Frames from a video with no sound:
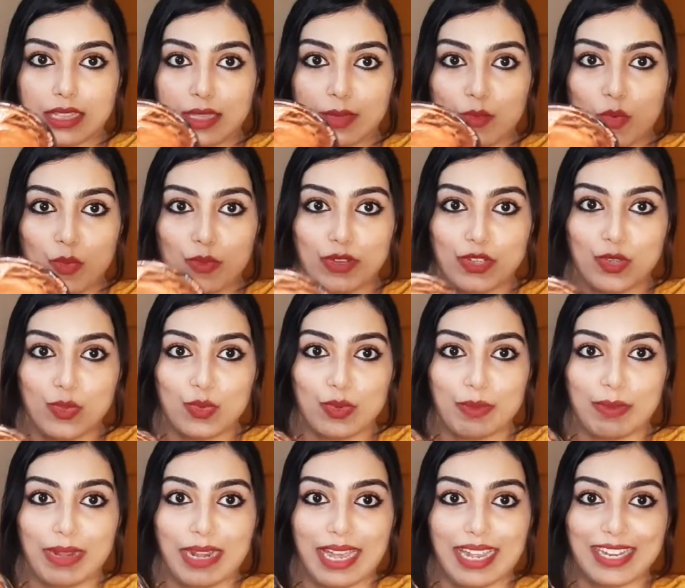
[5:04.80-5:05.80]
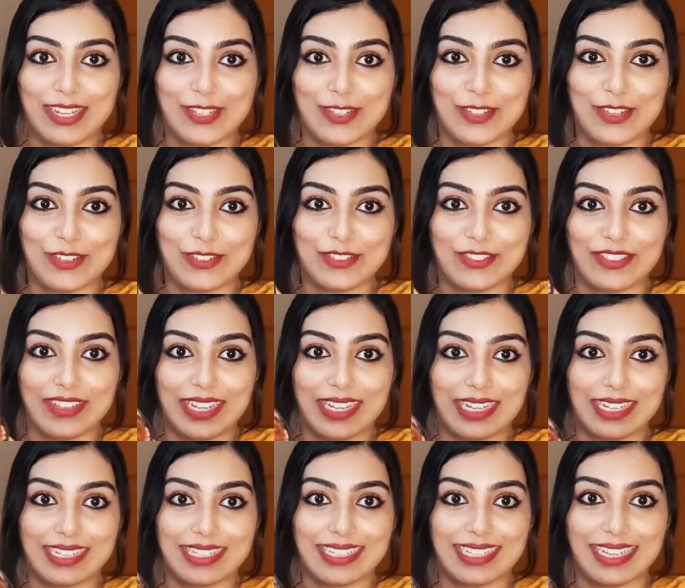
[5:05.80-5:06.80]
the moment you apply it on your
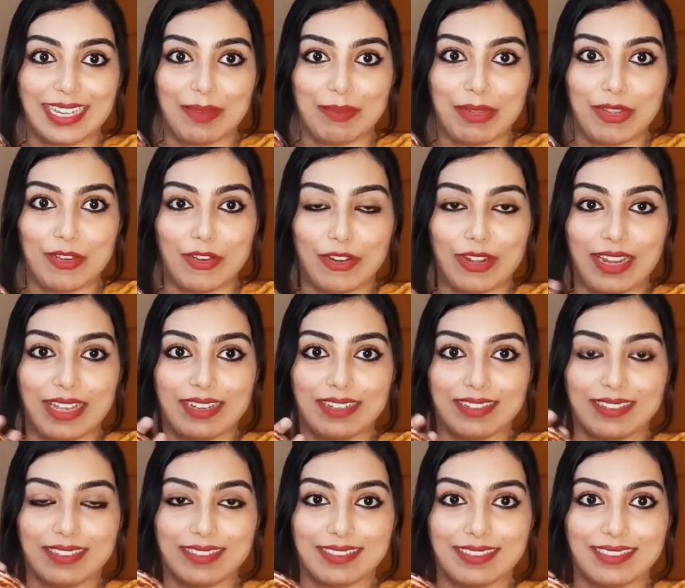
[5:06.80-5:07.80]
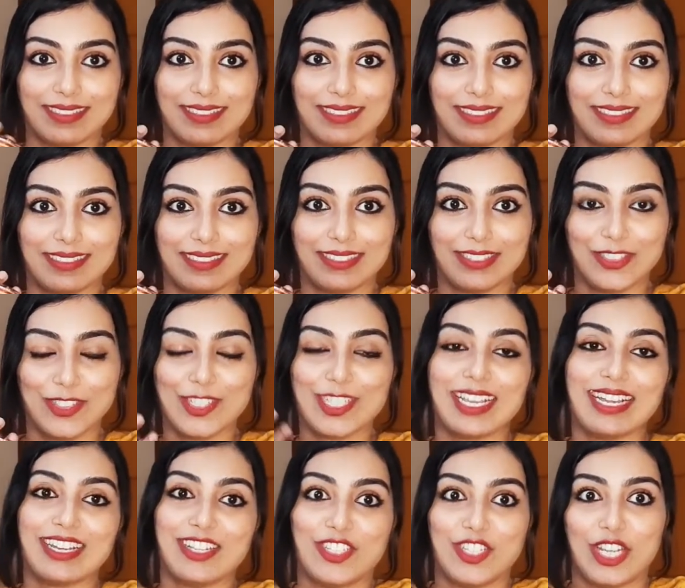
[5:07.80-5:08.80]
face, it will be all like just
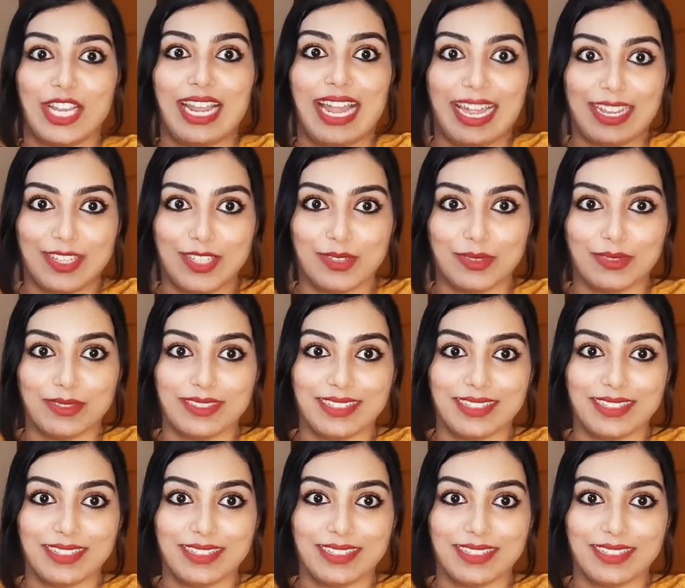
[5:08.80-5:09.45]
like a gelato.